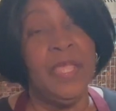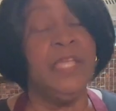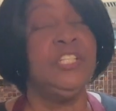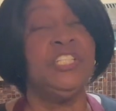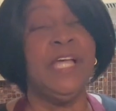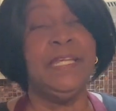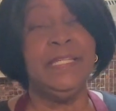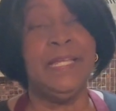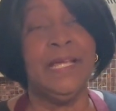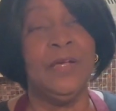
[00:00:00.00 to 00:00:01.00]
And jot
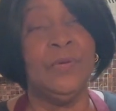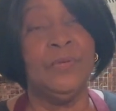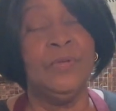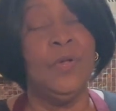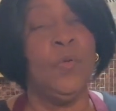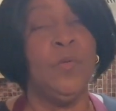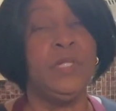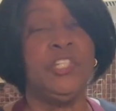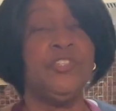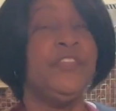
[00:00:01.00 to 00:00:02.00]
it down. What
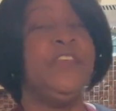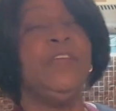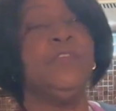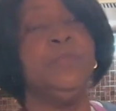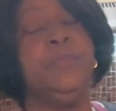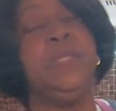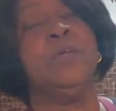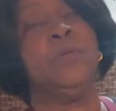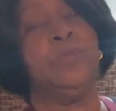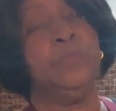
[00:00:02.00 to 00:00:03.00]
is your favorite
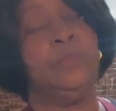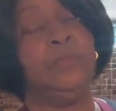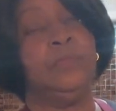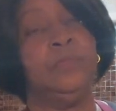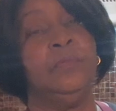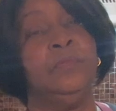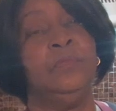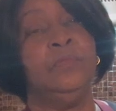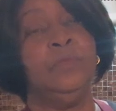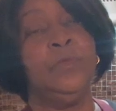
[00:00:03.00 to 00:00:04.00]
meal?
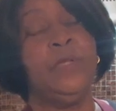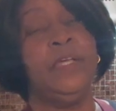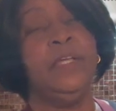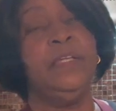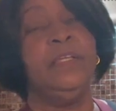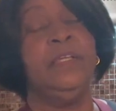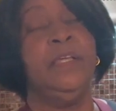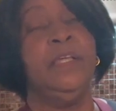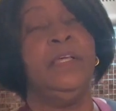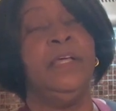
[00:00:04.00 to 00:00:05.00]
Okay?
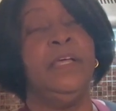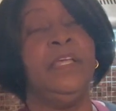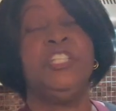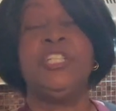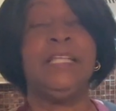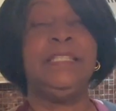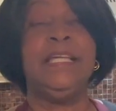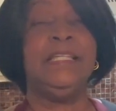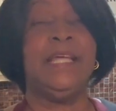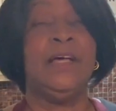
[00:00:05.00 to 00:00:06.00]
And jot
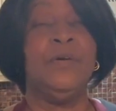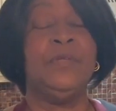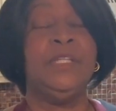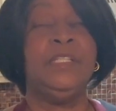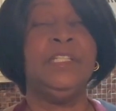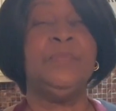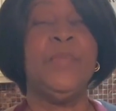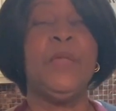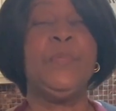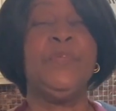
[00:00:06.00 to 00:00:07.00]
that down, and then
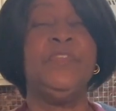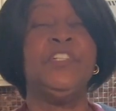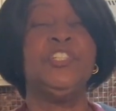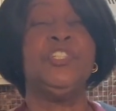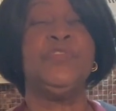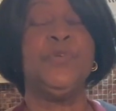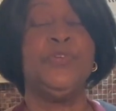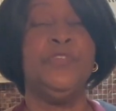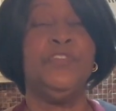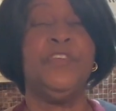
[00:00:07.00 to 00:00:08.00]
make provisions for
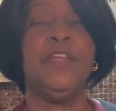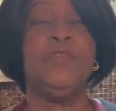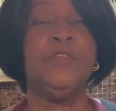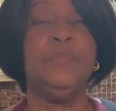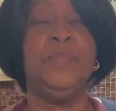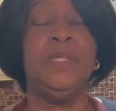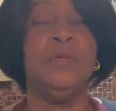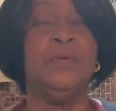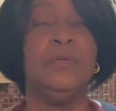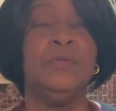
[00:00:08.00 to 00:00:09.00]
your favorite
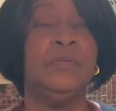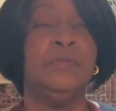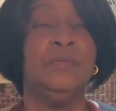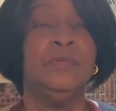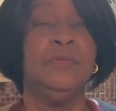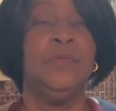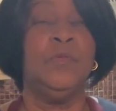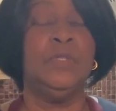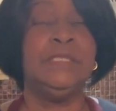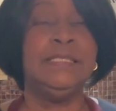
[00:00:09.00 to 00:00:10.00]
meal
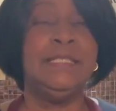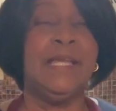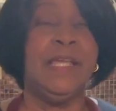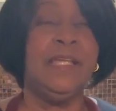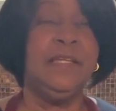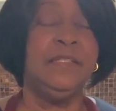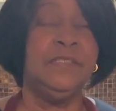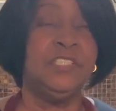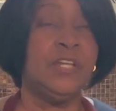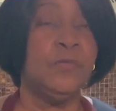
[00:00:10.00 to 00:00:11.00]
once a day.
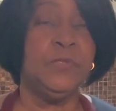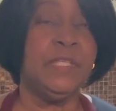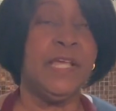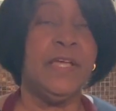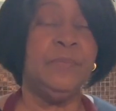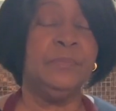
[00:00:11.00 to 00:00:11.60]
Start with that.